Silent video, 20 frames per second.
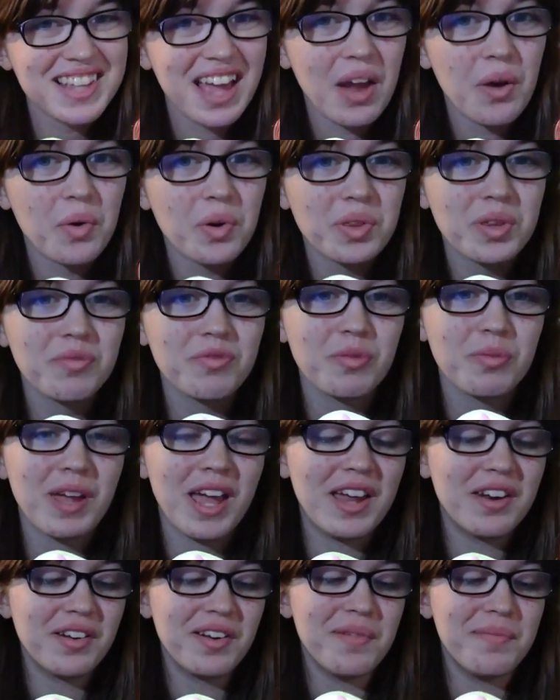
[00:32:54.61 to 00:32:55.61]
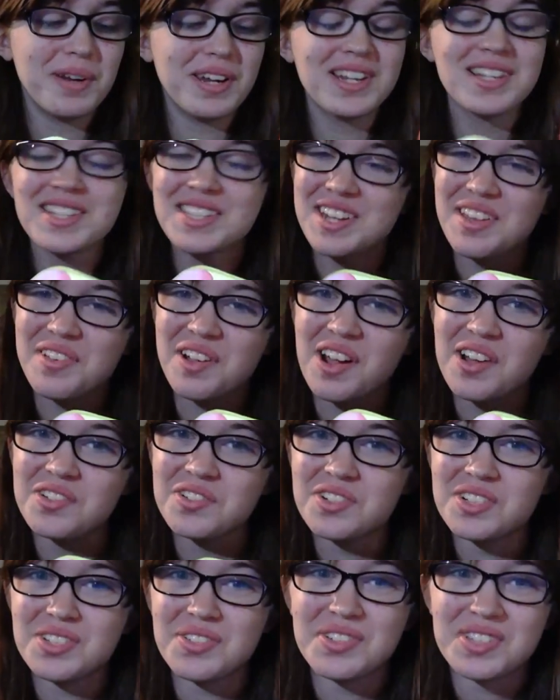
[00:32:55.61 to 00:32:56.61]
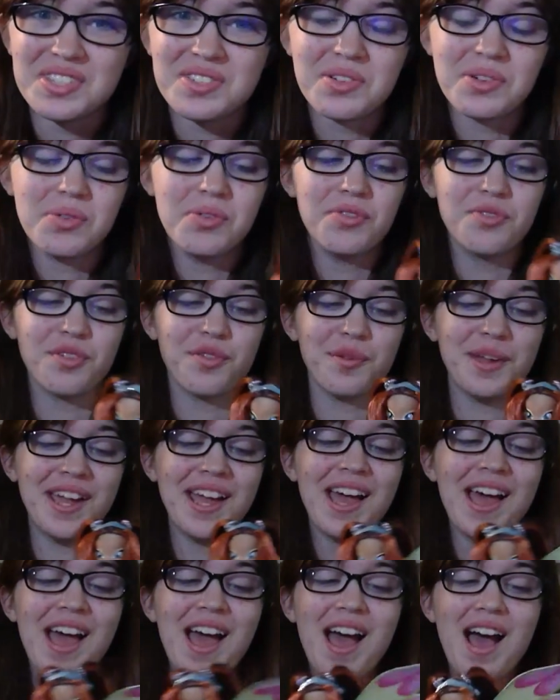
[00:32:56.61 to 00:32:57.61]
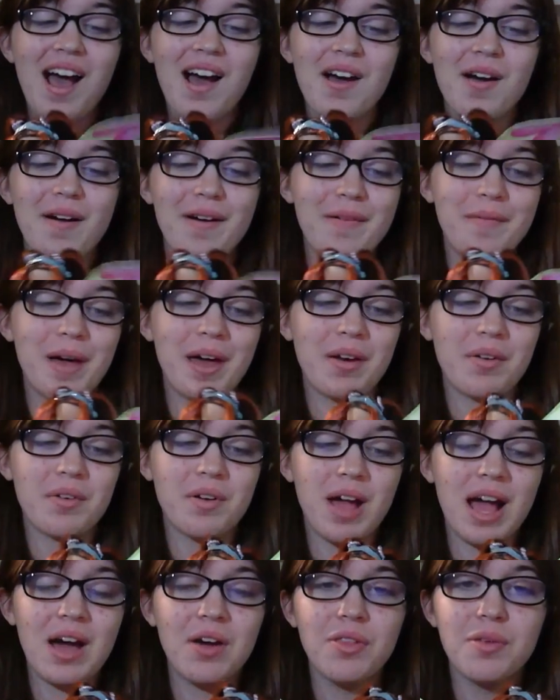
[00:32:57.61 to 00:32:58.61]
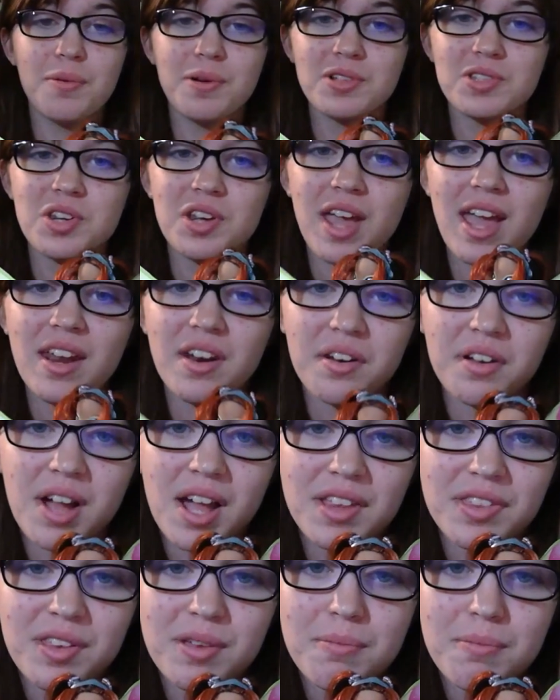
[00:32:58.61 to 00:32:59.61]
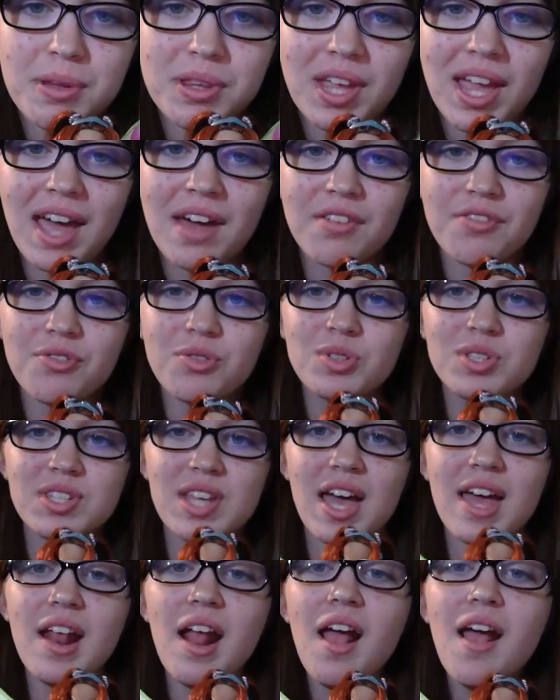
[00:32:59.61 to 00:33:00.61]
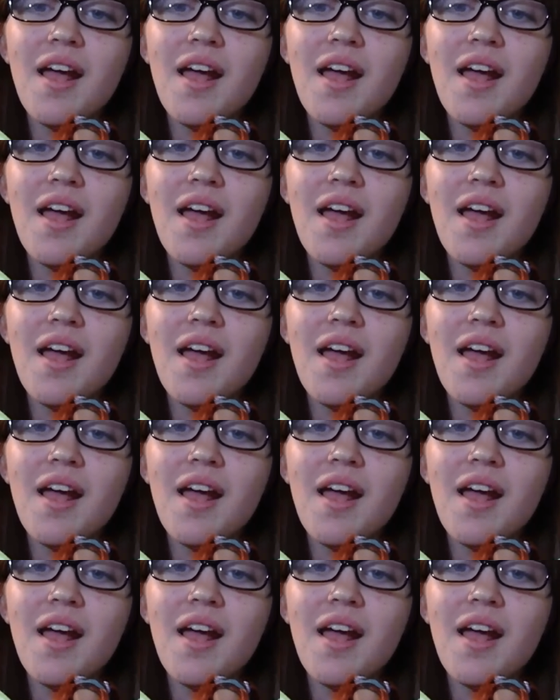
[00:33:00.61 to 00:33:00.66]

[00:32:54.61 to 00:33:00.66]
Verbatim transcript: I ordered them from Canada, but it is another country, so it's still cool for me. Um, I don't know how the person in Canada got them, but they had a full set.